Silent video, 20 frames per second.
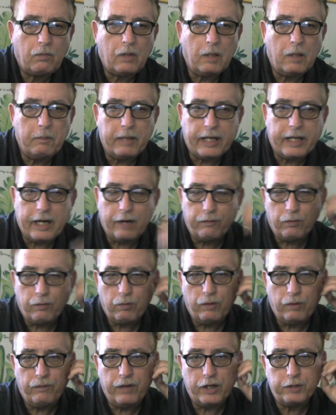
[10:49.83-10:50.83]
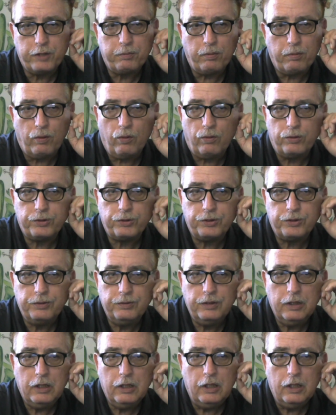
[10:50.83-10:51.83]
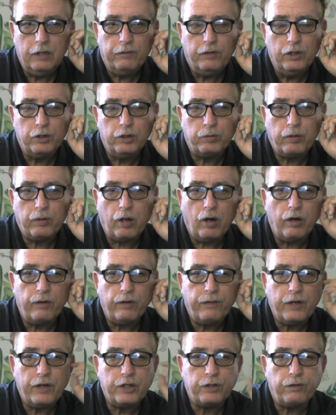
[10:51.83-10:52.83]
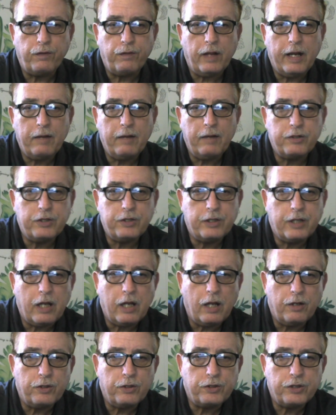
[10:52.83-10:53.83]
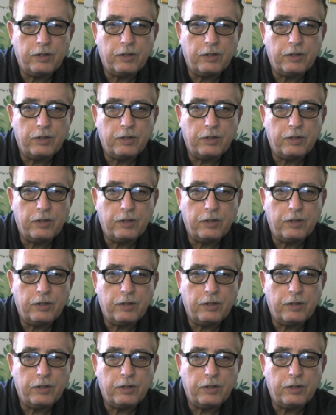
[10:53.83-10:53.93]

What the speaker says: Be careful with vegetable oils. Foods with artificial flavors and colors.